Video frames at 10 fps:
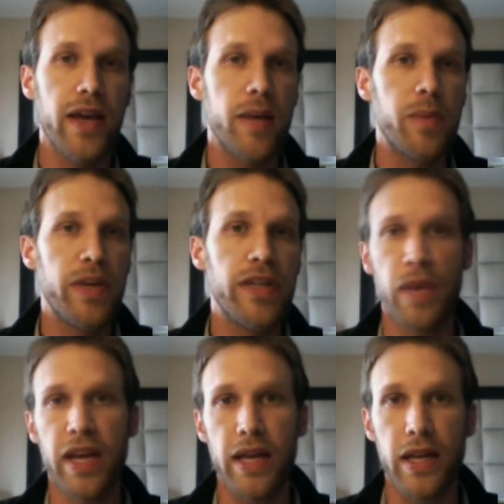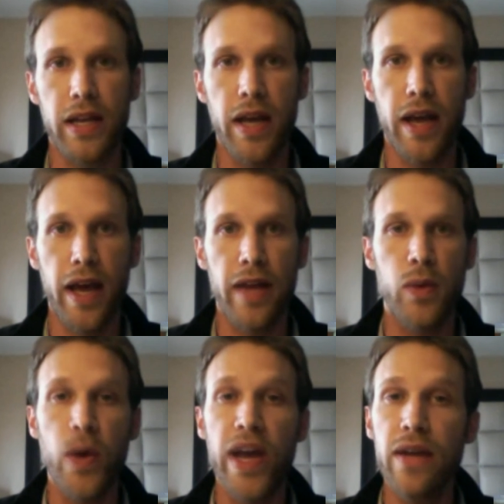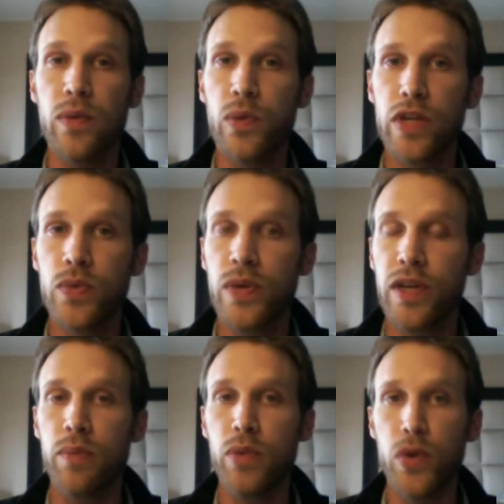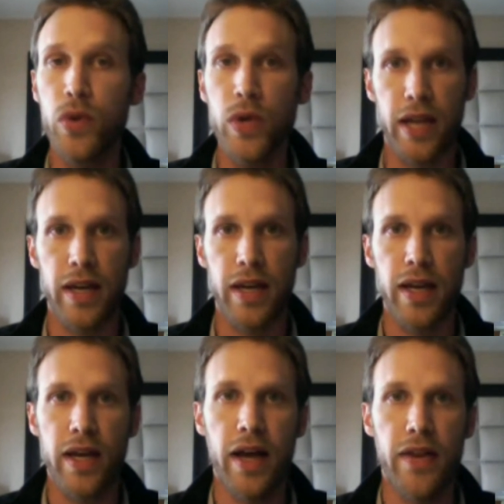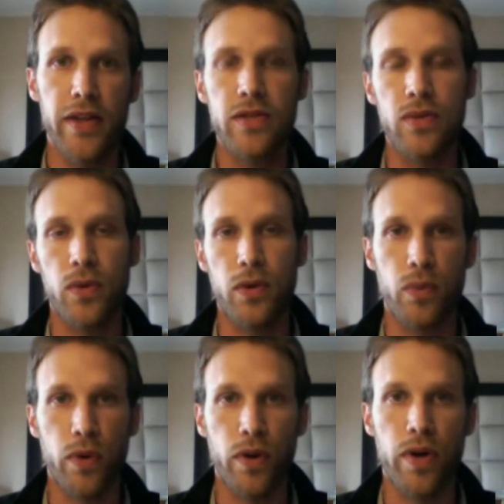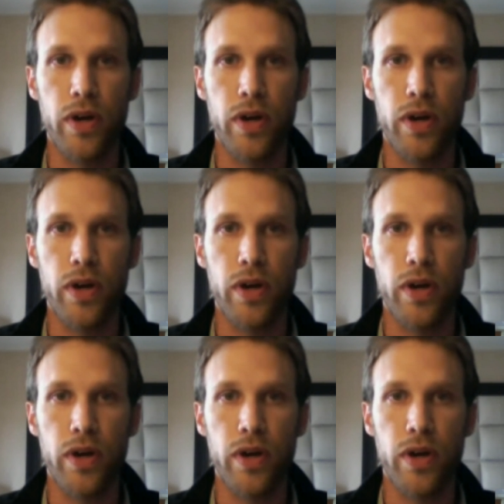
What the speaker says: peacemaking and the way in which we communicate this sort of work.